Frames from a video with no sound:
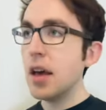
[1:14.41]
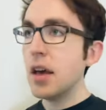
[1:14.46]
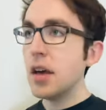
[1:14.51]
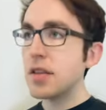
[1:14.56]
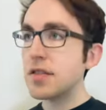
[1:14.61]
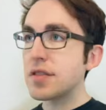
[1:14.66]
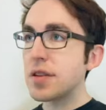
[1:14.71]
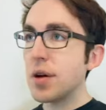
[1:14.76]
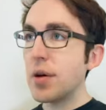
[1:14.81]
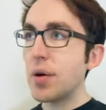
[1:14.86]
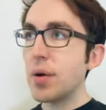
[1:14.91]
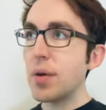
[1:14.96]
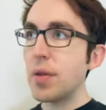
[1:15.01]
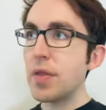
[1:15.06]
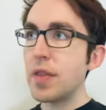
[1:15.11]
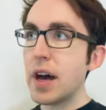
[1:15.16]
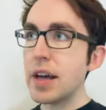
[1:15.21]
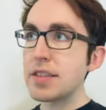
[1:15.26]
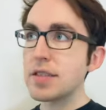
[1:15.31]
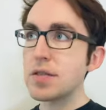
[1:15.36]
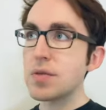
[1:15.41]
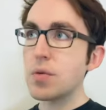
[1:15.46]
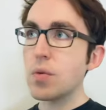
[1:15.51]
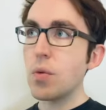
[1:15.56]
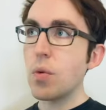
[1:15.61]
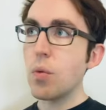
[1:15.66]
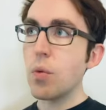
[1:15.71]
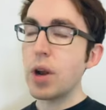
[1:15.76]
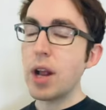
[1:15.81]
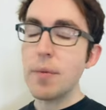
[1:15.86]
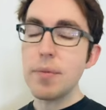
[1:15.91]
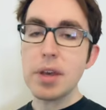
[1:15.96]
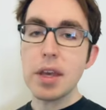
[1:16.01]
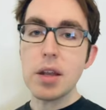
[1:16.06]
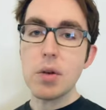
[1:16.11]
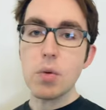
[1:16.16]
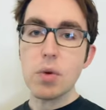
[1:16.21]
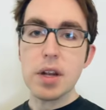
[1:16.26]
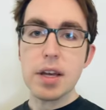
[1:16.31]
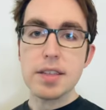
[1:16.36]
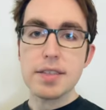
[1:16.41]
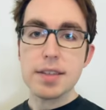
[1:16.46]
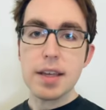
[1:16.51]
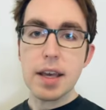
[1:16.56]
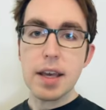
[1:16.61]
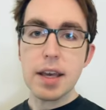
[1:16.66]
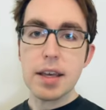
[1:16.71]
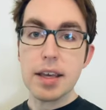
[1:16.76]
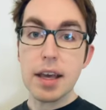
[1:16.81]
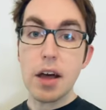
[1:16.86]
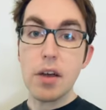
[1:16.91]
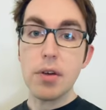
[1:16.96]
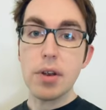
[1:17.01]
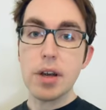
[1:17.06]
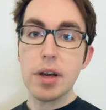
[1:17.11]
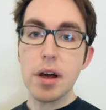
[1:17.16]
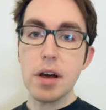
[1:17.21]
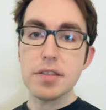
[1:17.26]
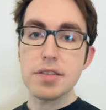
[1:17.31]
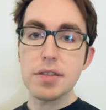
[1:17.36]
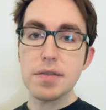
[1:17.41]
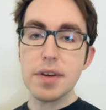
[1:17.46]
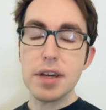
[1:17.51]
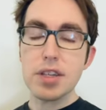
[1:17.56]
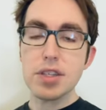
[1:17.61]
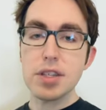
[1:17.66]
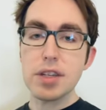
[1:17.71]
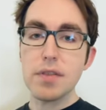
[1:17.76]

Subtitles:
So that's what I mean when I say calorie conservation.